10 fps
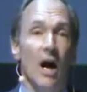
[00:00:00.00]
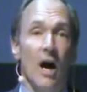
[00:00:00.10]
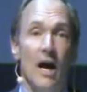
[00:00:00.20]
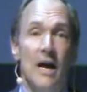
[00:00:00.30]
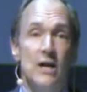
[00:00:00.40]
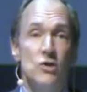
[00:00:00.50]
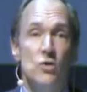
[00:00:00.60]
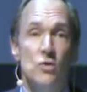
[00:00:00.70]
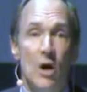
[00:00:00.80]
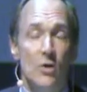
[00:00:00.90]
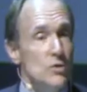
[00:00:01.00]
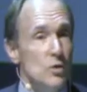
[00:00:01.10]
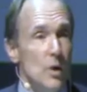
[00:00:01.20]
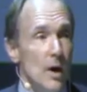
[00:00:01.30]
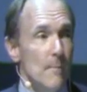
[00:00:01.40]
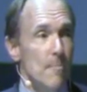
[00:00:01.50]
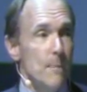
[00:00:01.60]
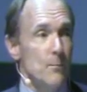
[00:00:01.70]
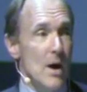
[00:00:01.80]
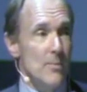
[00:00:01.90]
in it, do go to
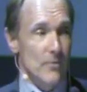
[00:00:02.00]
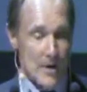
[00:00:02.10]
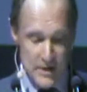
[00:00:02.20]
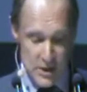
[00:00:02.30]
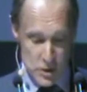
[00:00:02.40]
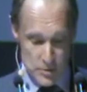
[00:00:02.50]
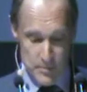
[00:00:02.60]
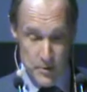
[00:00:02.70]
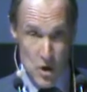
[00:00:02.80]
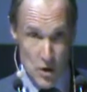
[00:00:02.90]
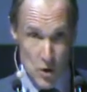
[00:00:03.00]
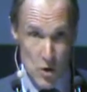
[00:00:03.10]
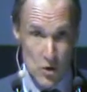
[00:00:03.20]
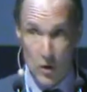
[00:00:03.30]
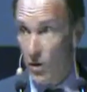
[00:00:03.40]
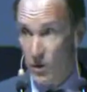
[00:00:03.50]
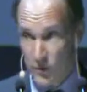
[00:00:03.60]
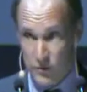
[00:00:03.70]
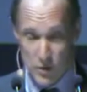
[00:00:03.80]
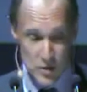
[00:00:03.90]
webfoundation.org
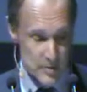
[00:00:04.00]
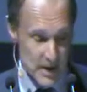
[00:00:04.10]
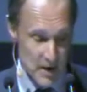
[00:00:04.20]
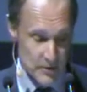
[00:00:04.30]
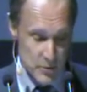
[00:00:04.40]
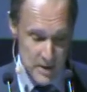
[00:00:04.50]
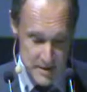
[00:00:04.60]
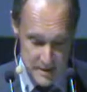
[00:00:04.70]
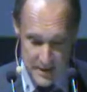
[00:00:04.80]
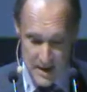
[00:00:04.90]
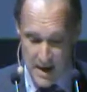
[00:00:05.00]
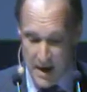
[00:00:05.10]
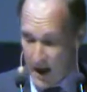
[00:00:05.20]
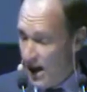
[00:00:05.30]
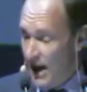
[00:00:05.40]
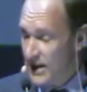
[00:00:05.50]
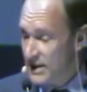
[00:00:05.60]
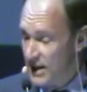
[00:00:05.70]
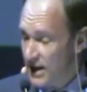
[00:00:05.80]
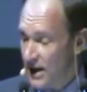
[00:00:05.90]
or talk to me afterwards.
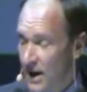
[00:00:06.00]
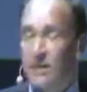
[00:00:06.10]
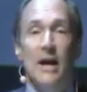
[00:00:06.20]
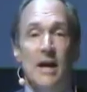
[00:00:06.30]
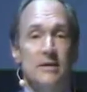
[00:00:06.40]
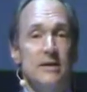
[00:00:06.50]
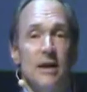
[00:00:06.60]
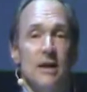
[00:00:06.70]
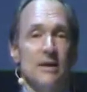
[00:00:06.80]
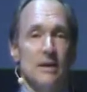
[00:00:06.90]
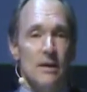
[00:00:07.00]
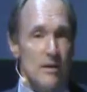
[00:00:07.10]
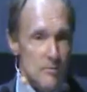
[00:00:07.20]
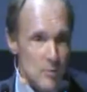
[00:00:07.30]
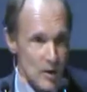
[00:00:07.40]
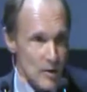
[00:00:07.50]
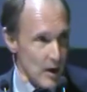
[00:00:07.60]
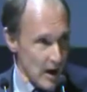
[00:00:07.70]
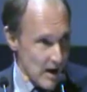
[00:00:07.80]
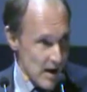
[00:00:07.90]
And that
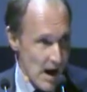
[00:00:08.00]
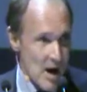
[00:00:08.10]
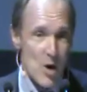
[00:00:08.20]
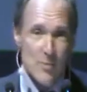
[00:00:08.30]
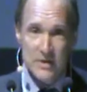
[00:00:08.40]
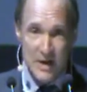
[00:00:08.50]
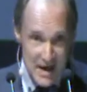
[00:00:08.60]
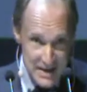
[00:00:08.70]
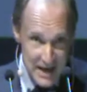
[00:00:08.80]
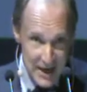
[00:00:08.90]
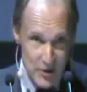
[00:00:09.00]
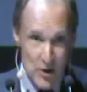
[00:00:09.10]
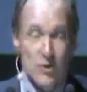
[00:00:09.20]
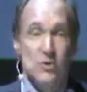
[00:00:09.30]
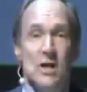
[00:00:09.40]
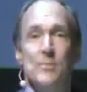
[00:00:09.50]
will, I hope, tie together a huge